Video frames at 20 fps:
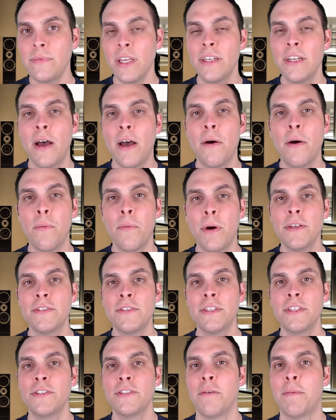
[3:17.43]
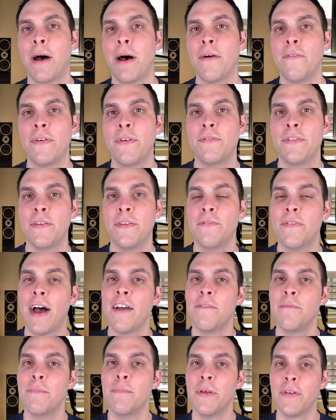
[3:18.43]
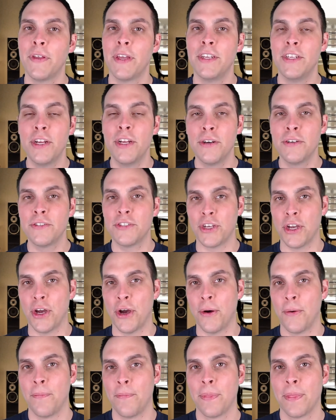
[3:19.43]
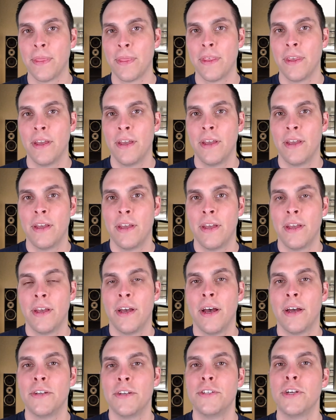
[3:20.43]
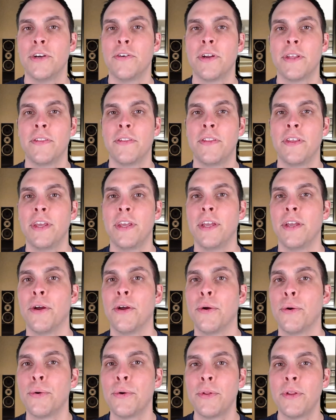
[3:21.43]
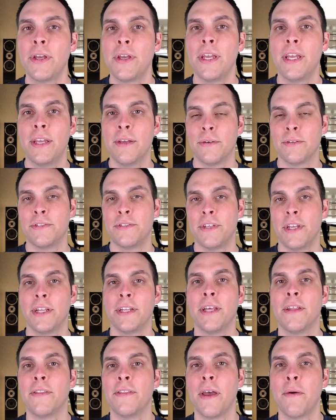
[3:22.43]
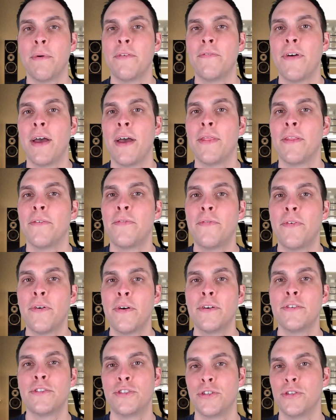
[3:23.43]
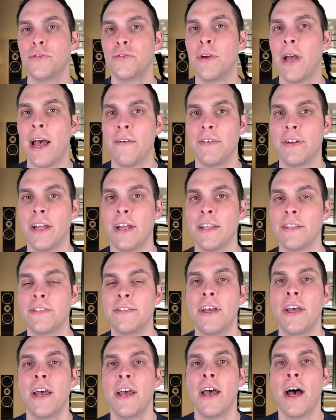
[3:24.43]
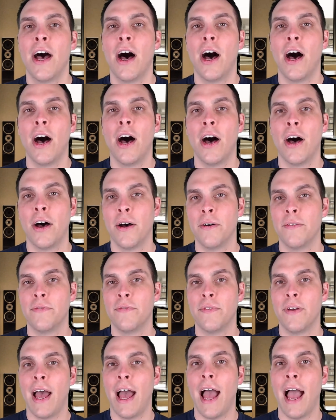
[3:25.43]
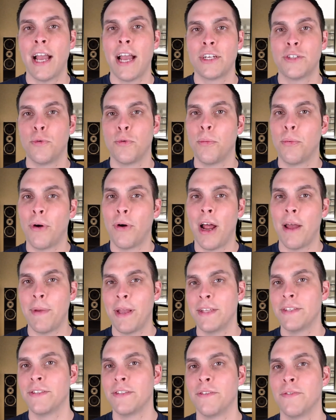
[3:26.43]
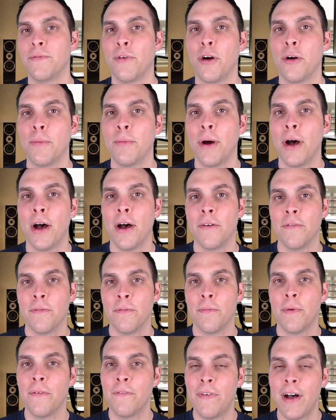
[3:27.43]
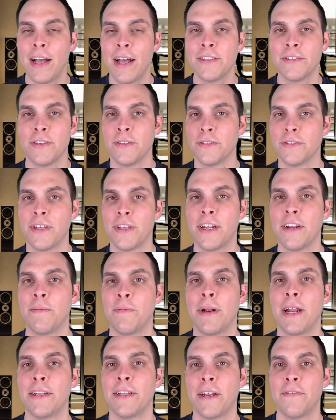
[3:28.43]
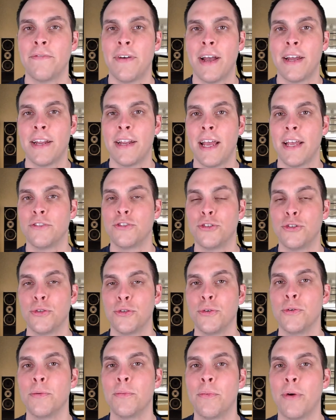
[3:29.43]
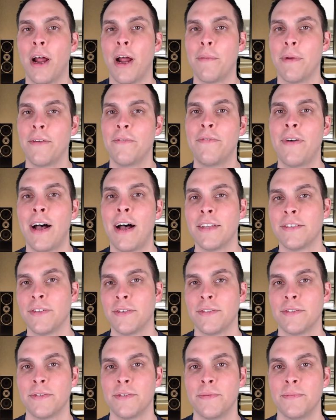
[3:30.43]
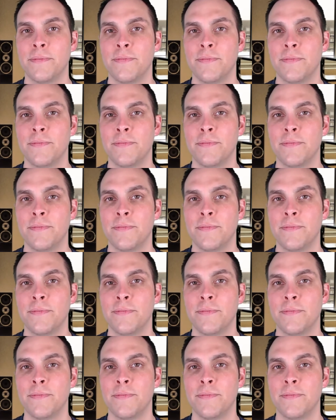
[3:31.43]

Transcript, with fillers: Now, it wasn't until about 55 million years ago during the early Eocene that we find the first true evidence of actual primates in the form of fossils that have been identified as true primate fossils.